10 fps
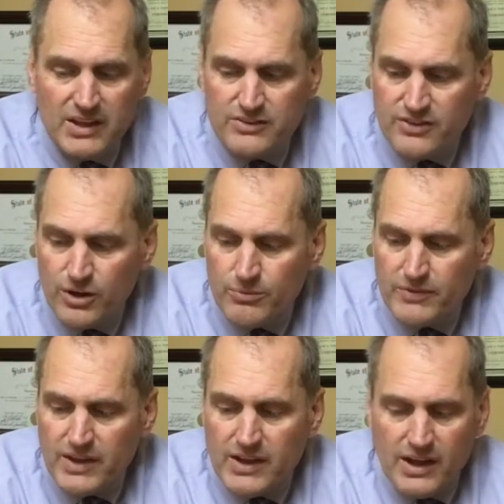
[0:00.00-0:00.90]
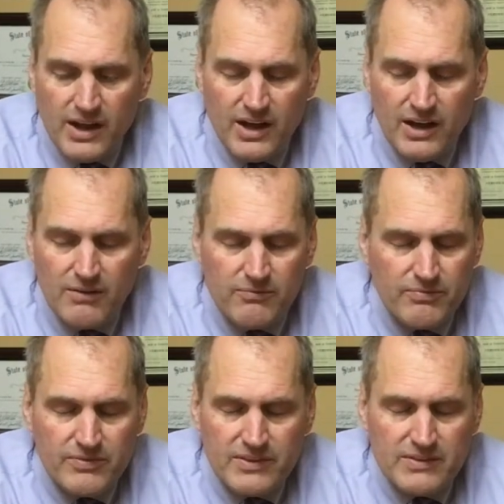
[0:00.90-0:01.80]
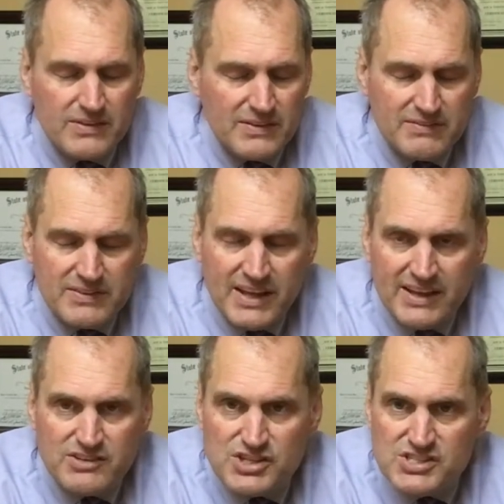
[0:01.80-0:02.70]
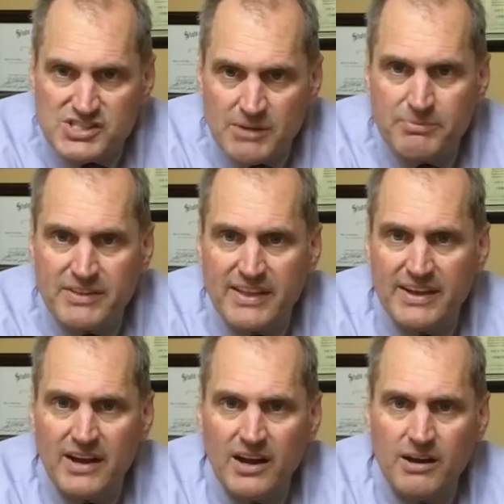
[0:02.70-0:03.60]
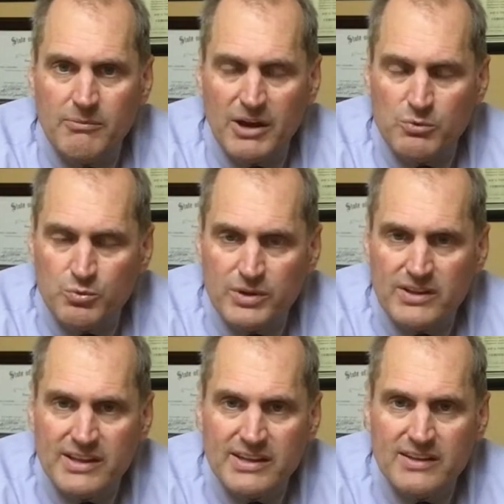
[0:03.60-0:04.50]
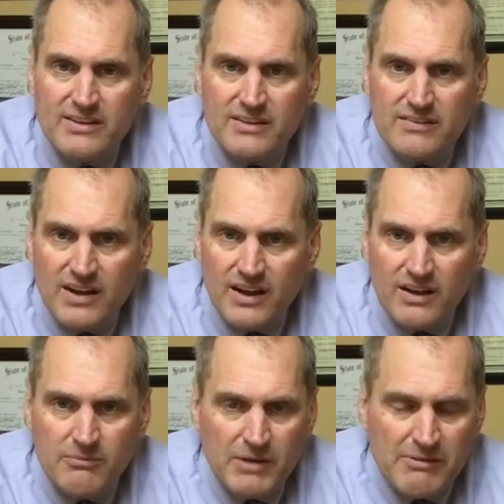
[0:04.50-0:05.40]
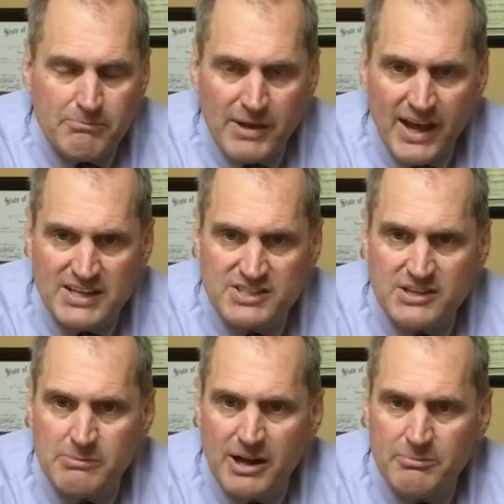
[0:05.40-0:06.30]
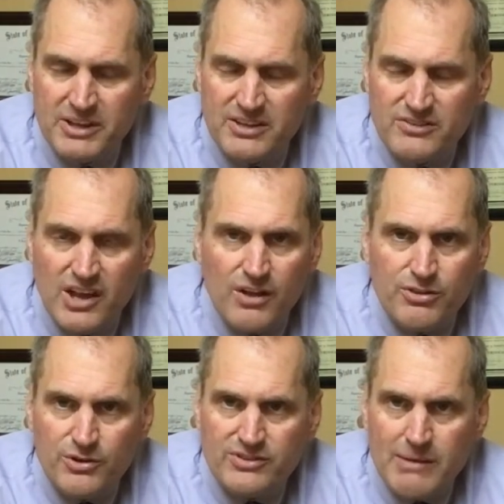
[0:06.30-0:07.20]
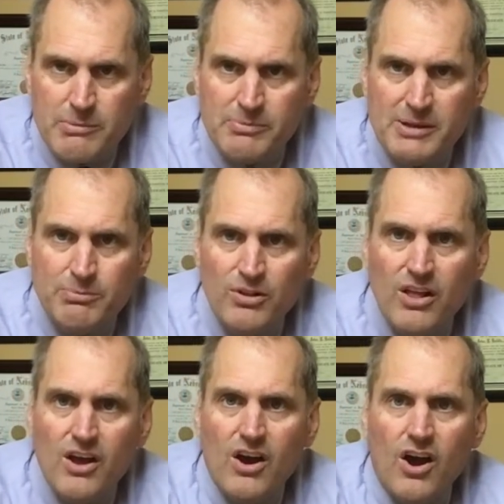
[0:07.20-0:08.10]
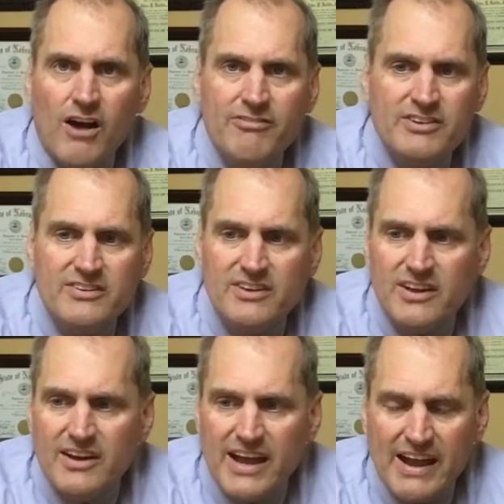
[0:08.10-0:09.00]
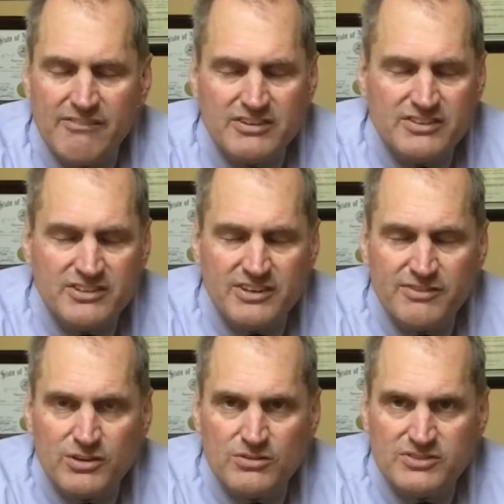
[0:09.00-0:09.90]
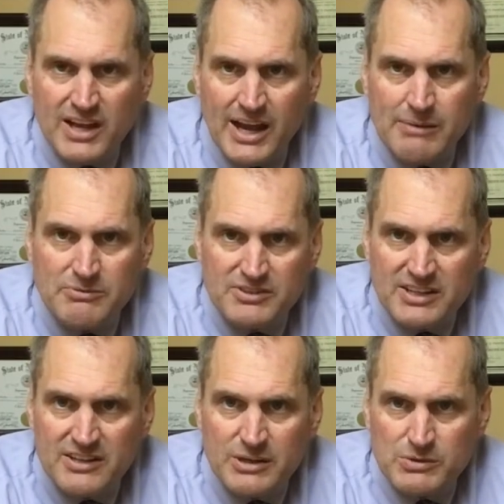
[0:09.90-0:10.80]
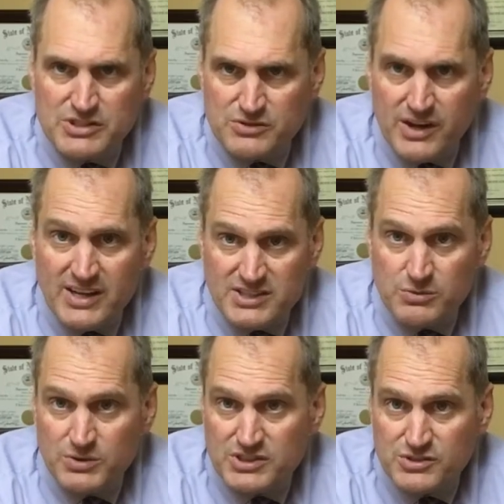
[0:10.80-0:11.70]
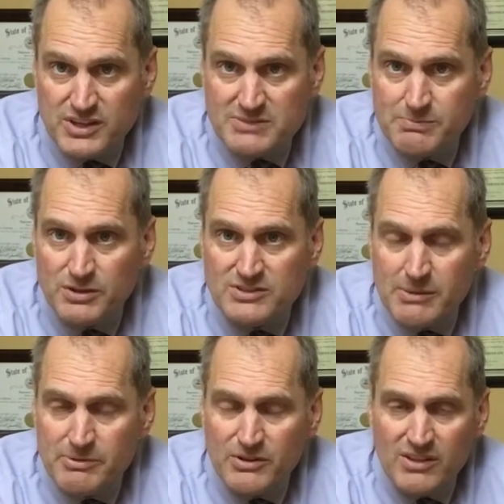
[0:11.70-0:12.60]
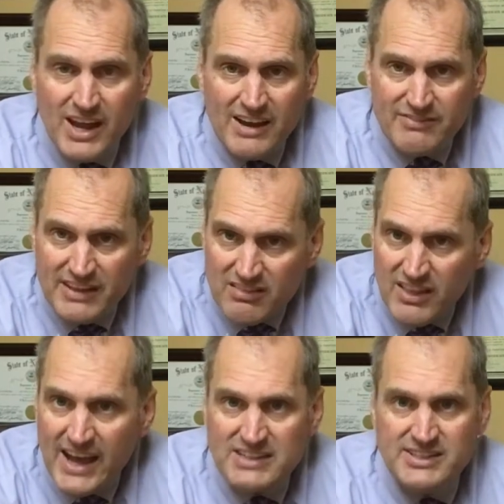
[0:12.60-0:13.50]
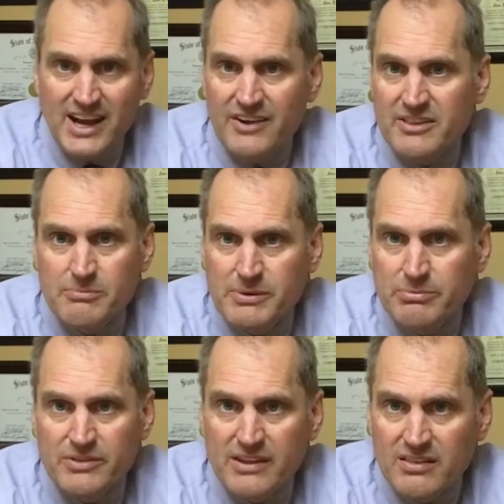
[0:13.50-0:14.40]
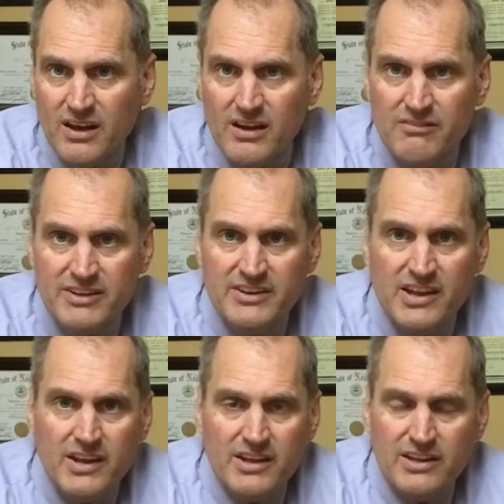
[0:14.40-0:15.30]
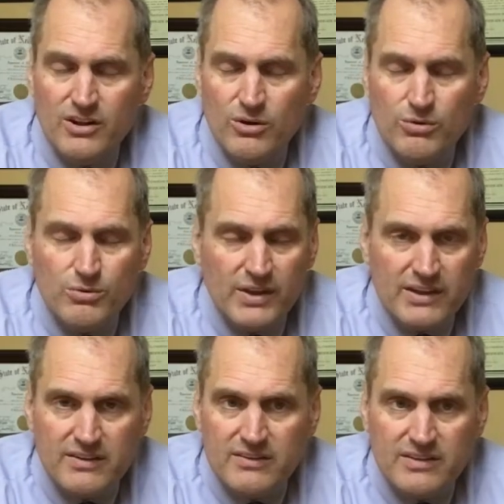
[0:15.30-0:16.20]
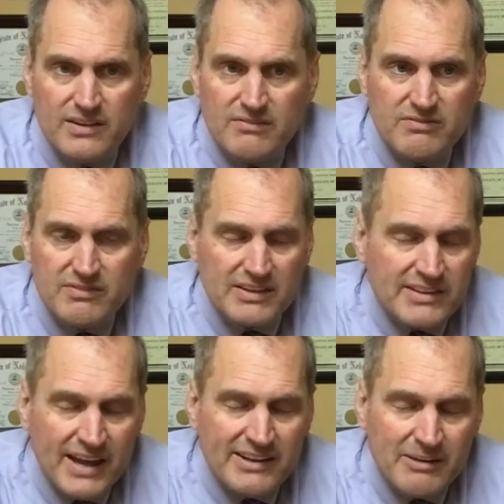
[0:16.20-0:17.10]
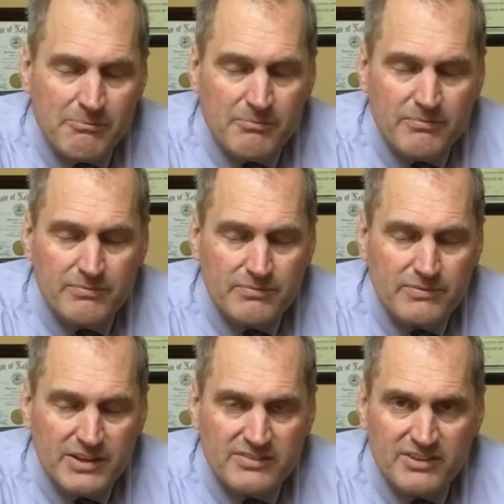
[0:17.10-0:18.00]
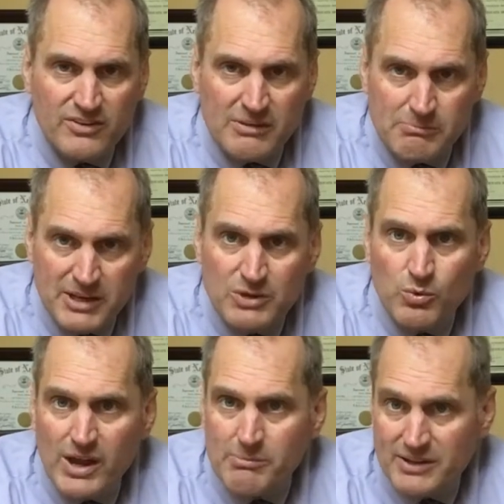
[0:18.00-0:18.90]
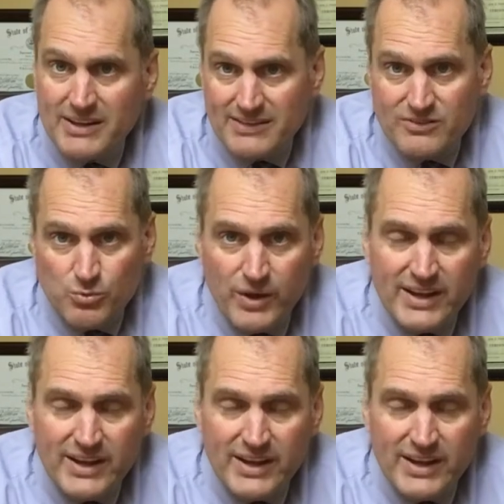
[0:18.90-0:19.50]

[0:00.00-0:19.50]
So again, just something that I really am passionate about, because those type of people often have a difficult time dealing with stress, and when stress builds up in their life, they lash out at the people they love, and not in a necessarily mean way, but it's the way